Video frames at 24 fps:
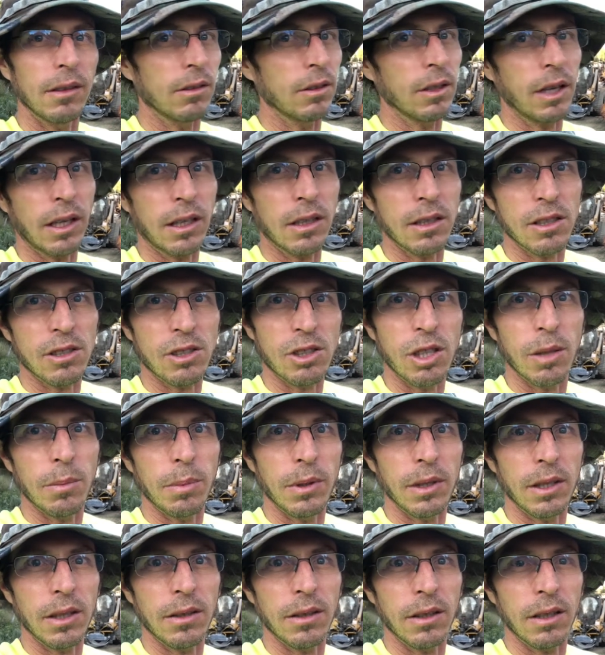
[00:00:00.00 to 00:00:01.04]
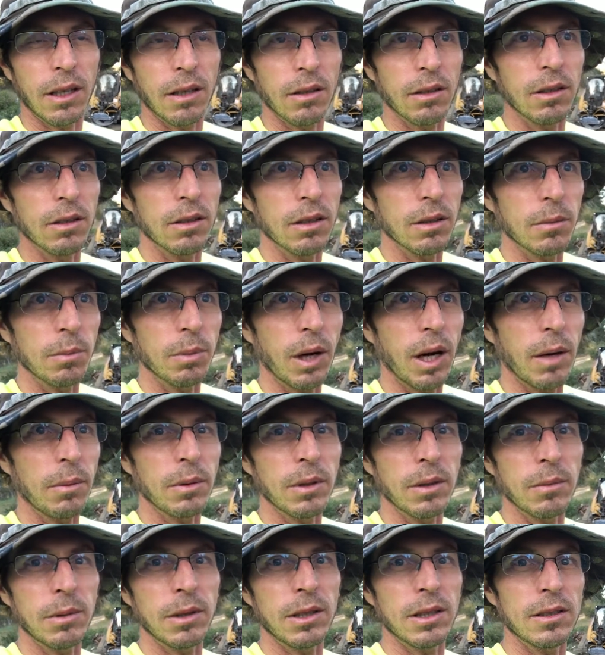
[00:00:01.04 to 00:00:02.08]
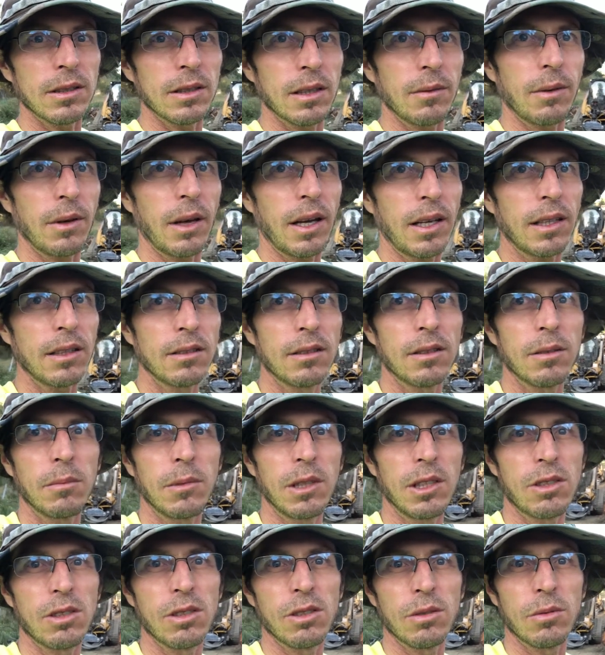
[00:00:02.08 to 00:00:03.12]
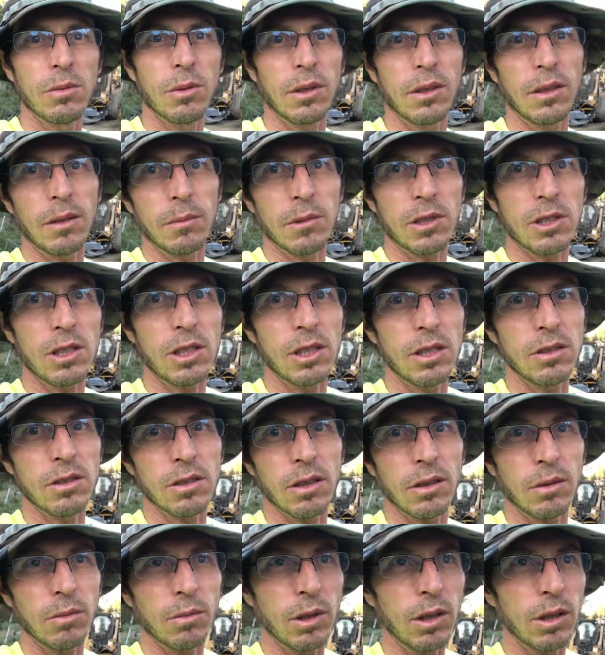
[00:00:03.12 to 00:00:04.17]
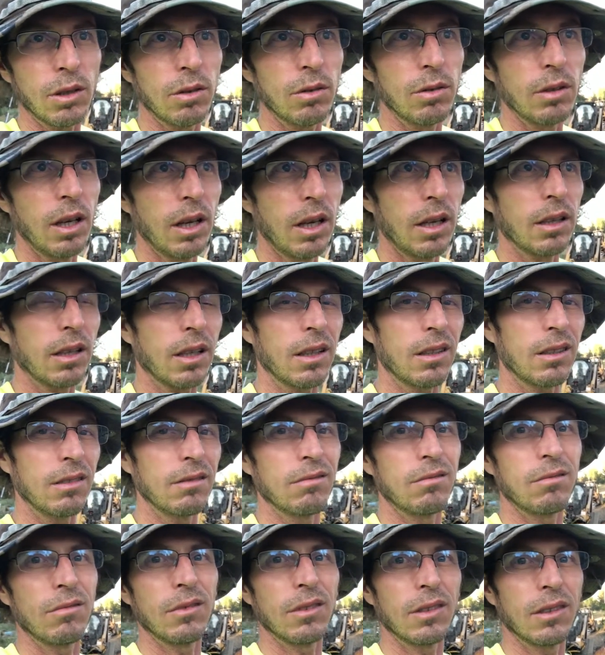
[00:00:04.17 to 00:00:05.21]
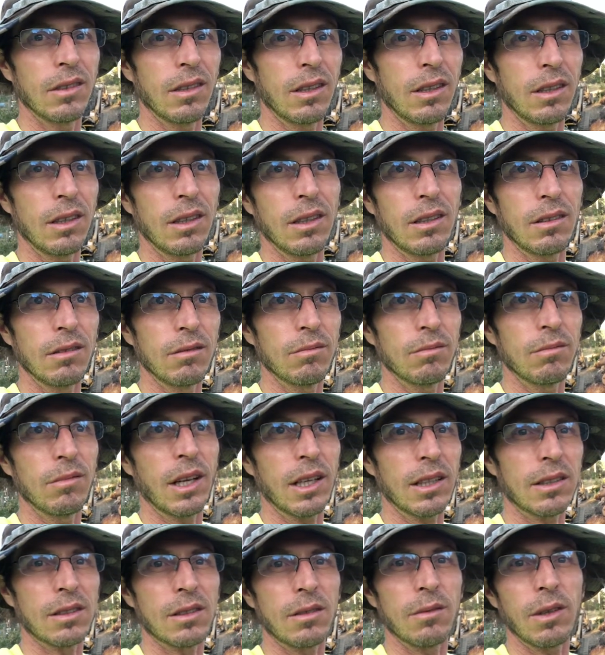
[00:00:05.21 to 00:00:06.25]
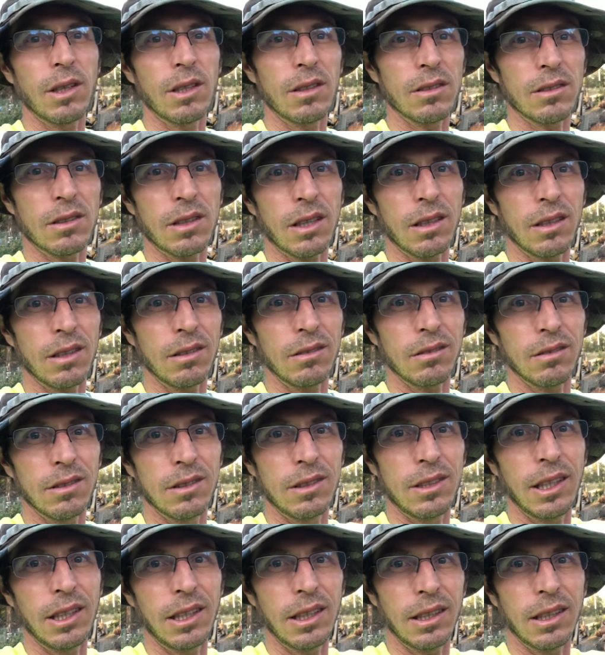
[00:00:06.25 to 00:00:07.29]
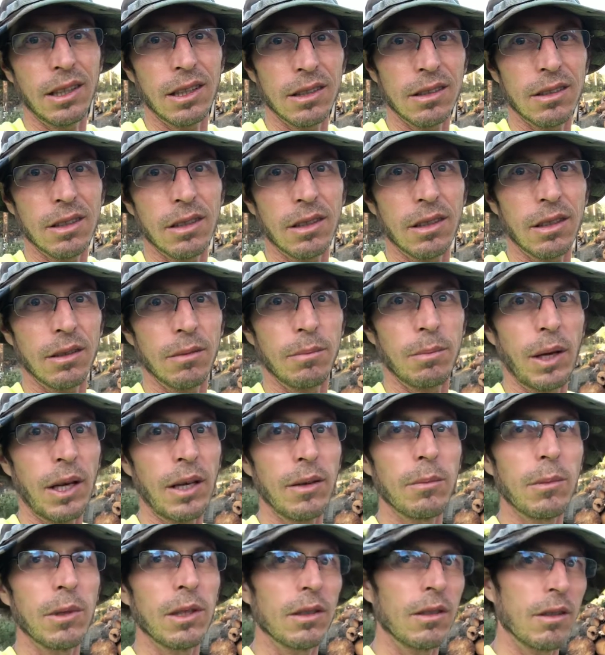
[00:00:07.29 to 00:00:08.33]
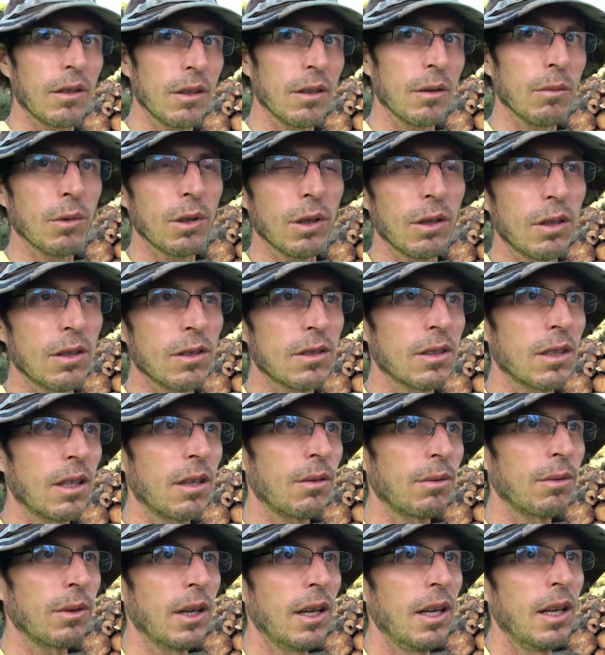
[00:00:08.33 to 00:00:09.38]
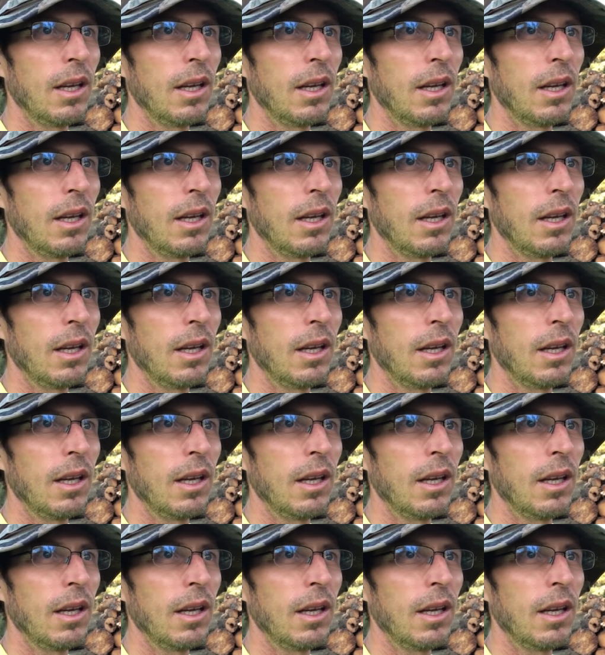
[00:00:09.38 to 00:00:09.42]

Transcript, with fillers: They're not going to chip anything out here on the property because they've had some issues with their machines on the road, kind of uh, excavators kind of digging into the pavement on the road itself.